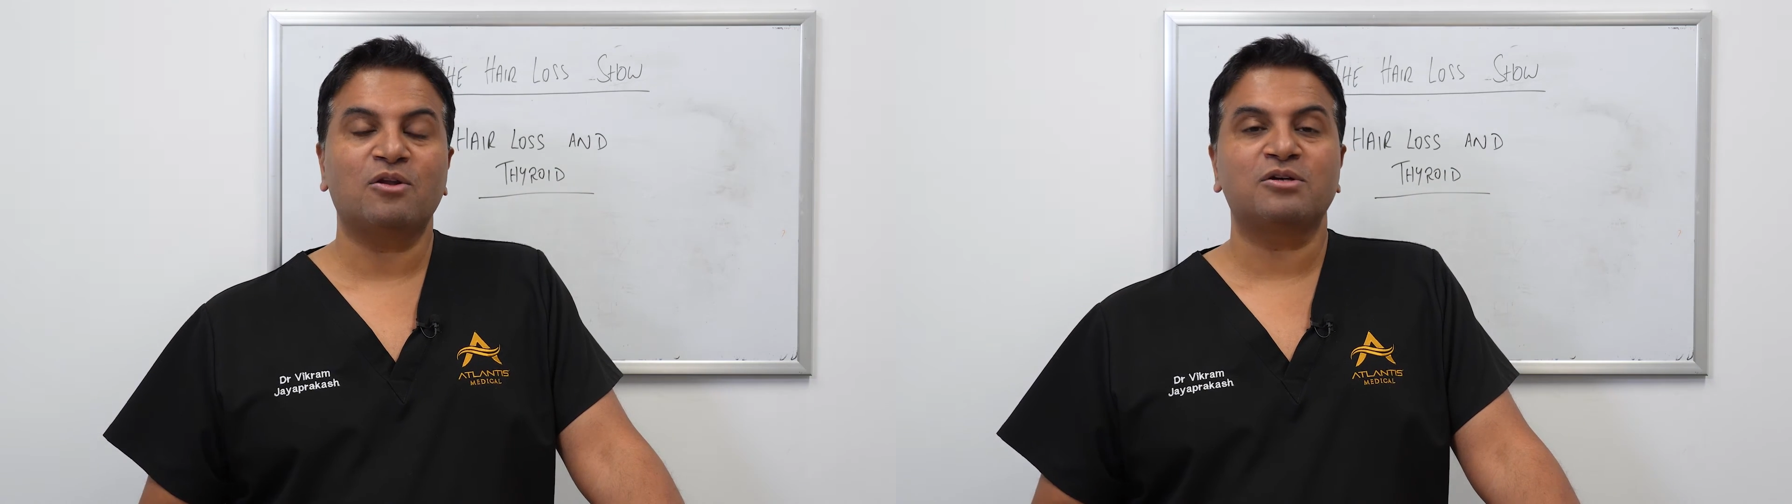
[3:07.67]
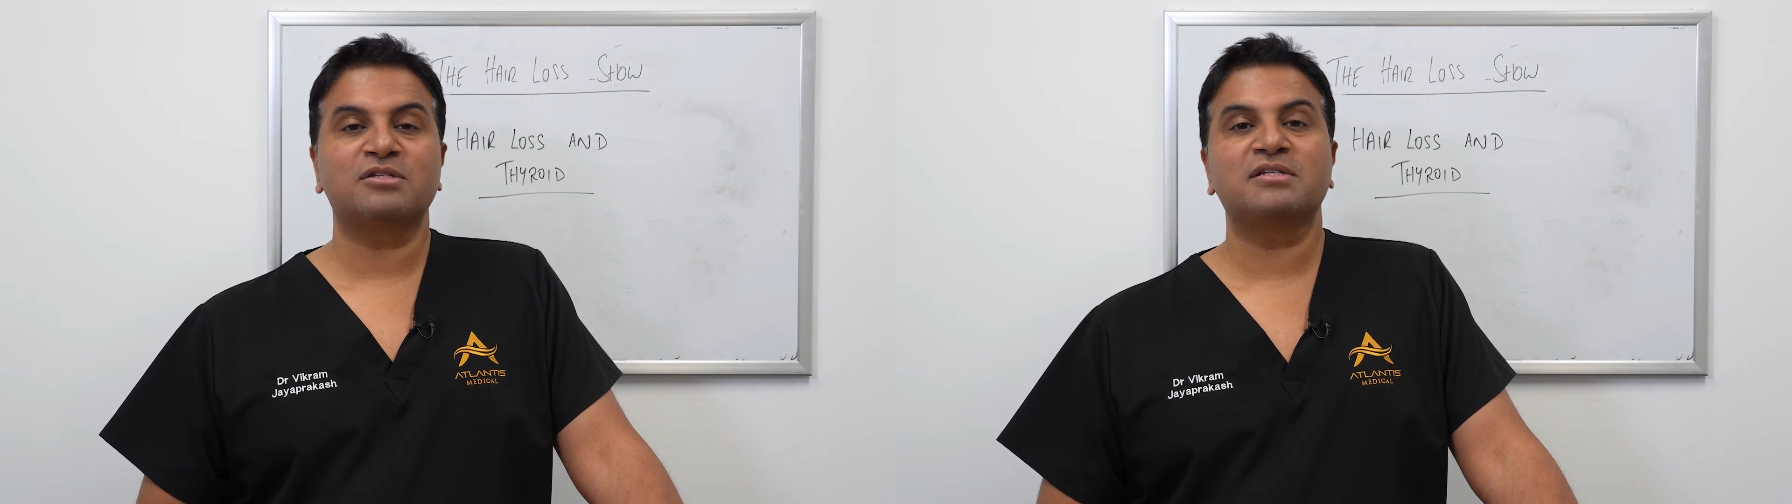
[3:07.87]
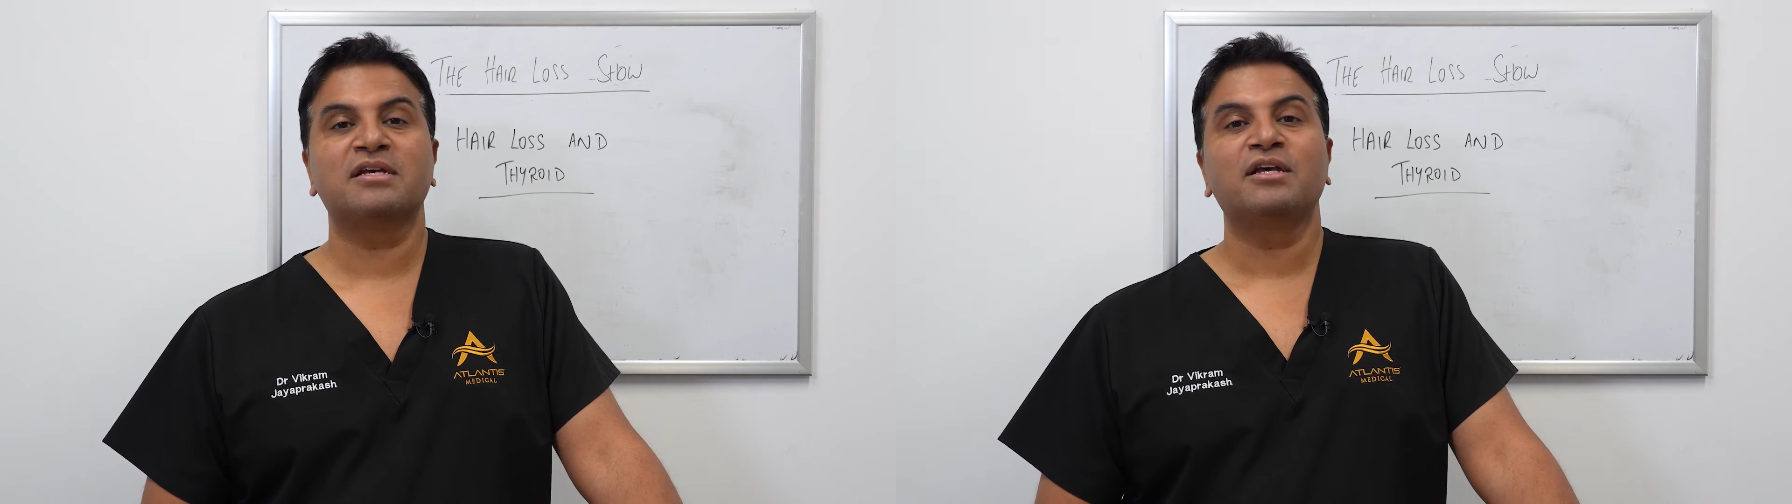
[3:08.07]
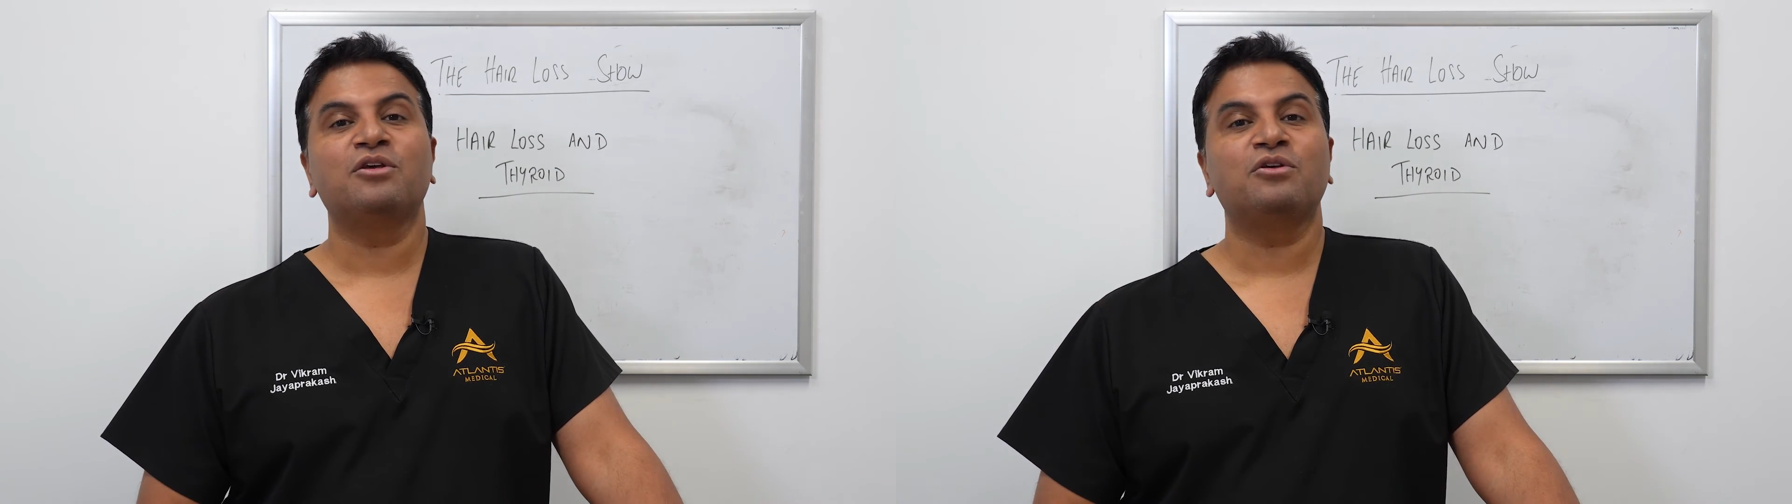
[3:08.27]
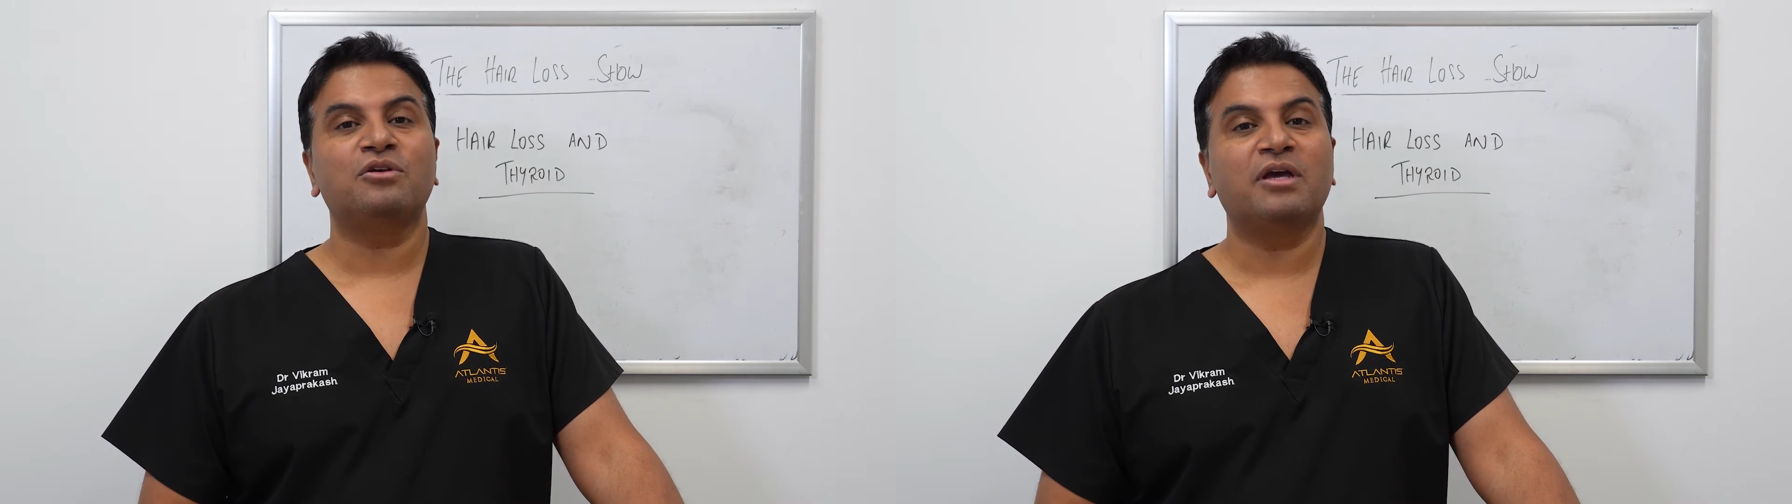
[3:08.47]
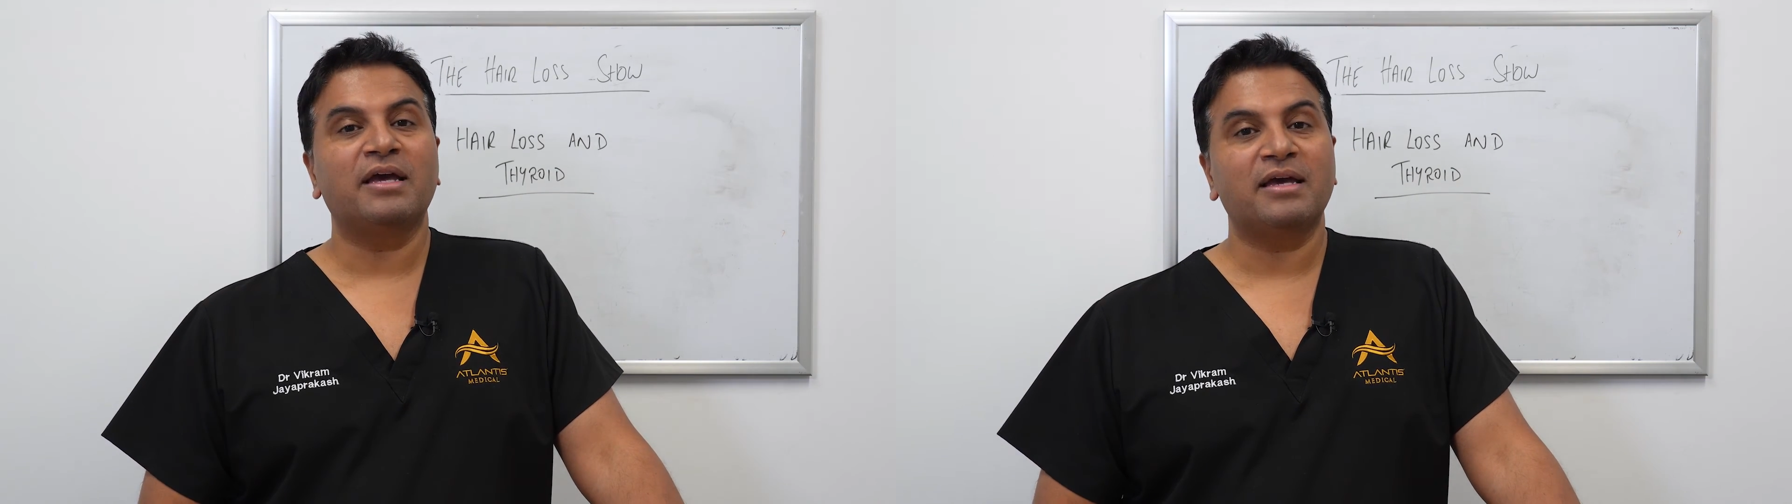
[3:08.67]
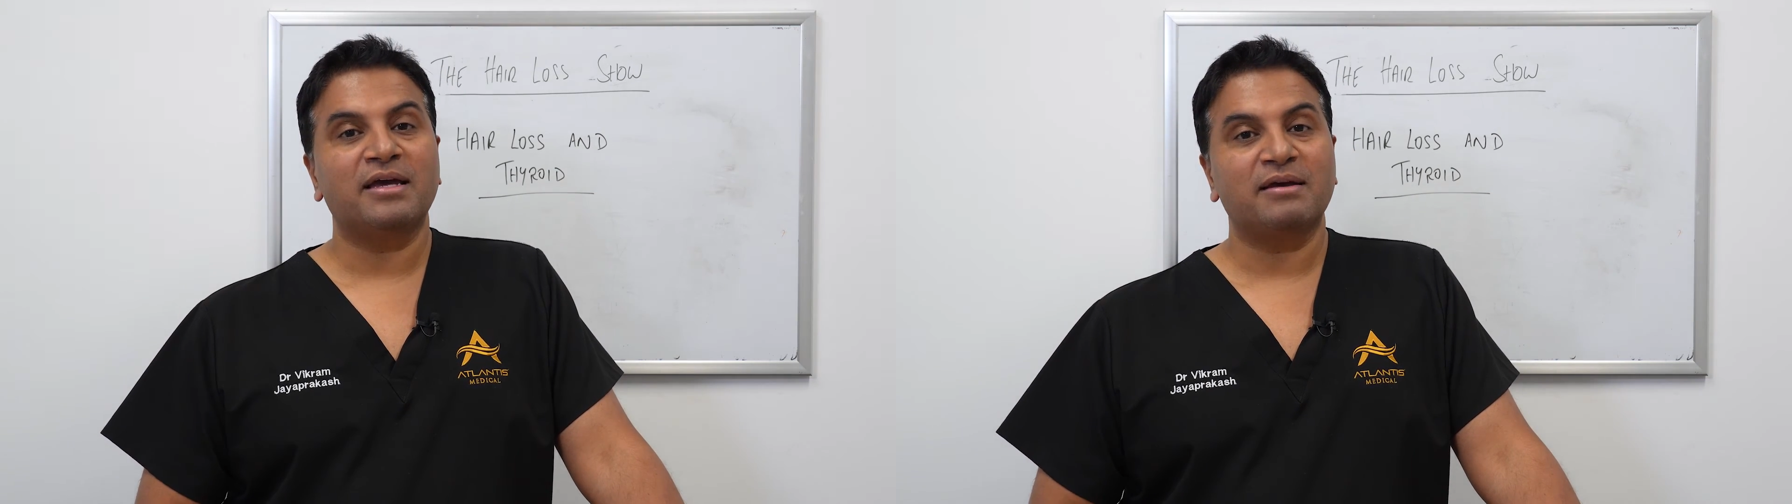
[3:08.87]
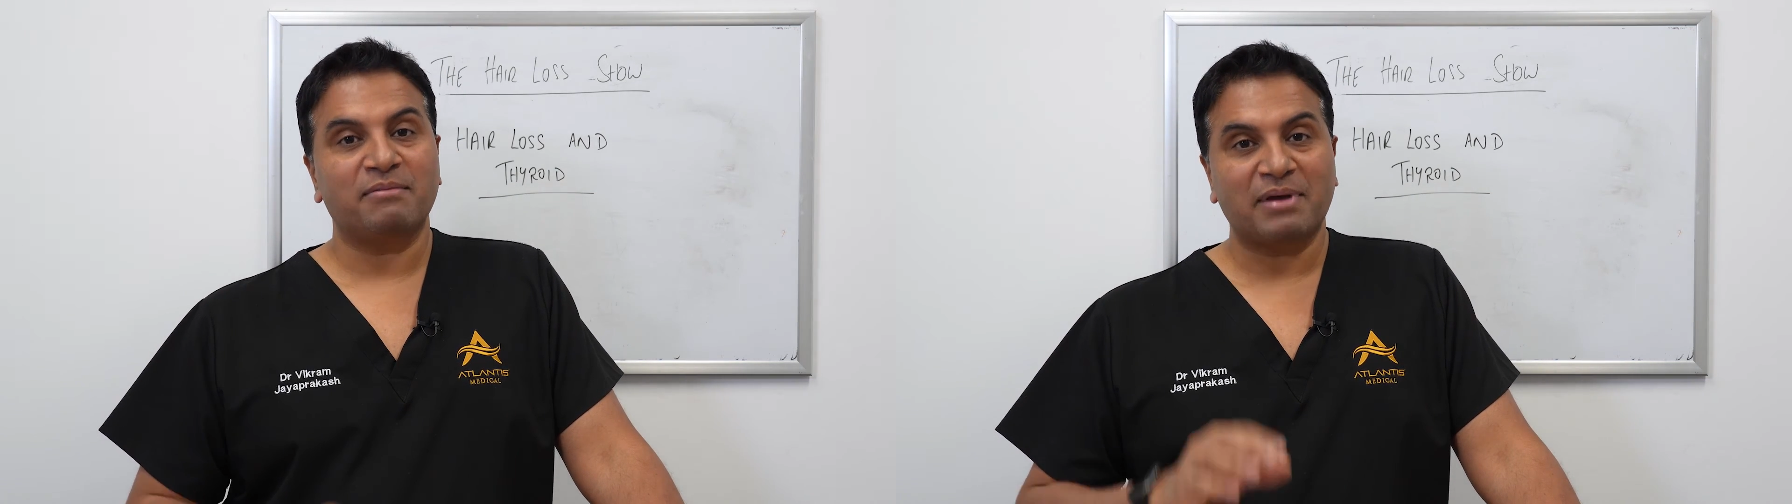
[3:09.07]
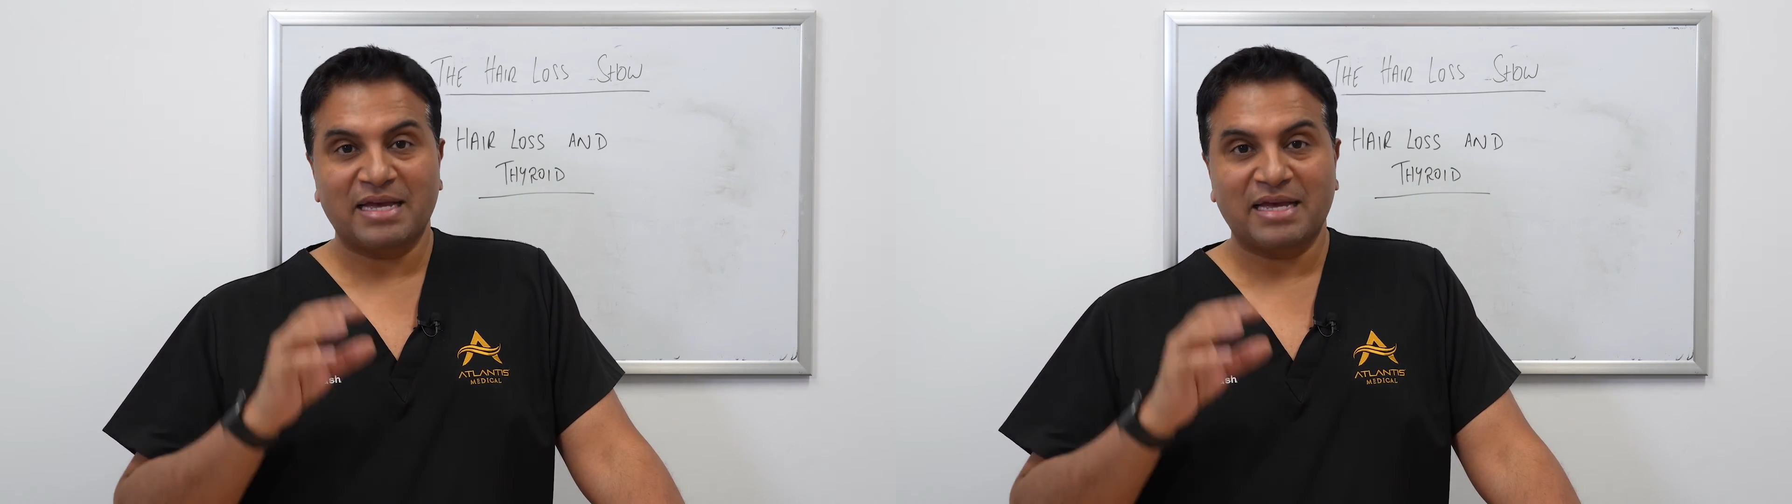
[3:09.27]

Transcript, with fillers: loss uh,